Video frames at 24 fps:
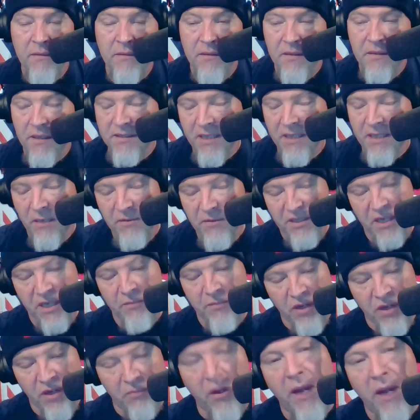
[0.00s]
said I was going to
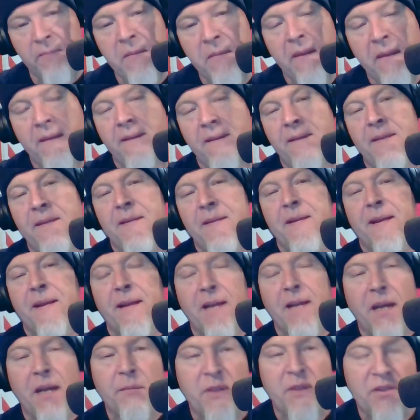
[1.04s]
put them on,
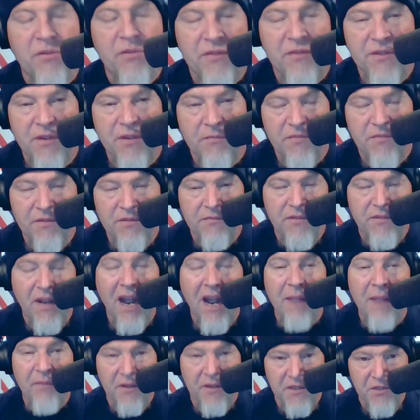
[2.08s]
but due to some
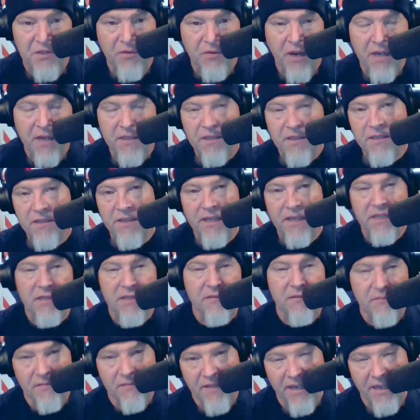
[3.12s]
time constraints, it's
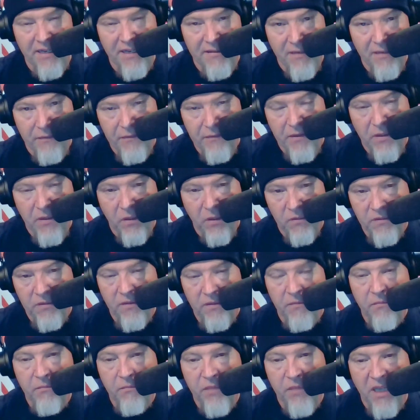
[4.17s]
getting difficult to
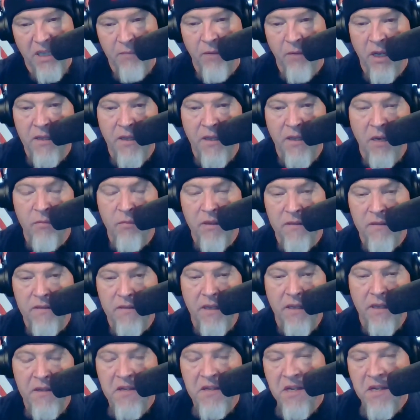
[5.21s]
play them on there. But
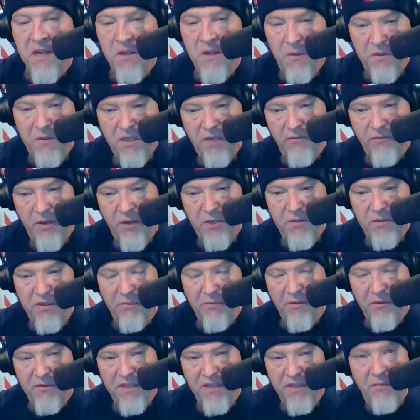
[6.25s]
those individuals sent me
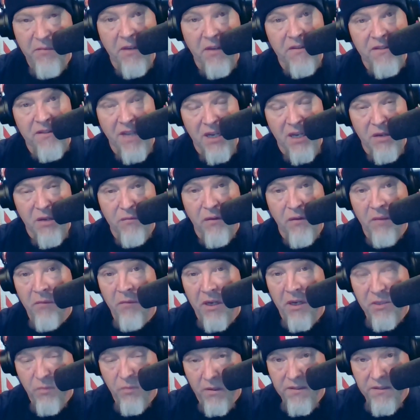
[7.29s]
those emails. Thank you very
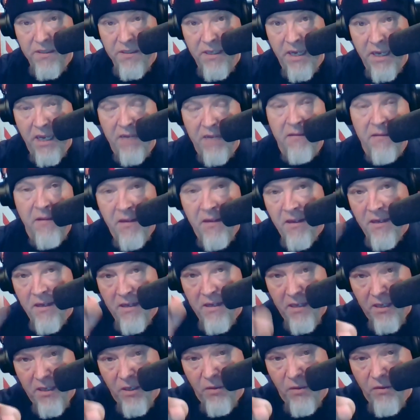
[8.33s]
much once again.
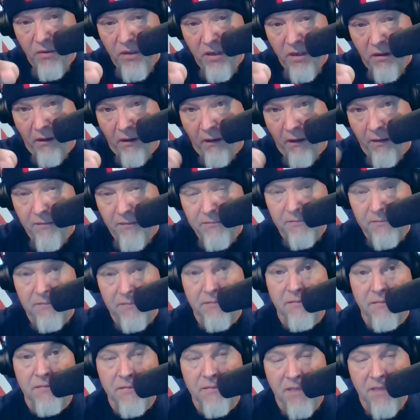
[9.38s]
You know who you are.
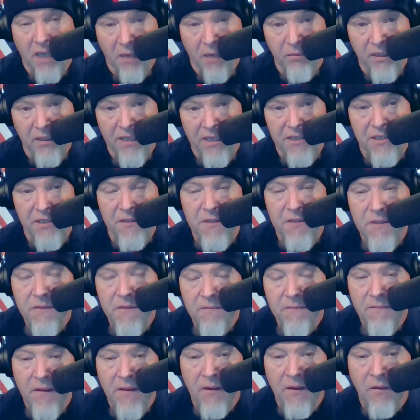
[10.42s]
God bless you.
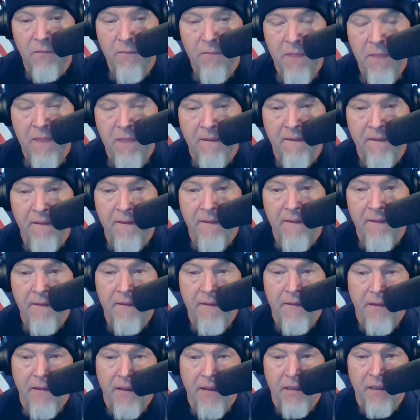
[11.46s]

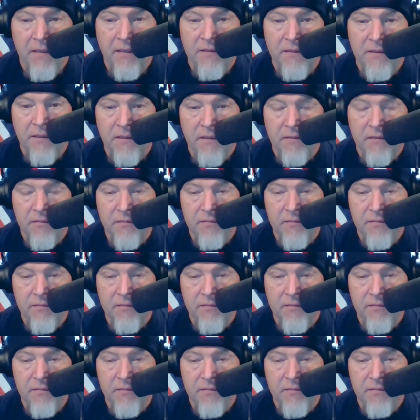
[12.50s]
And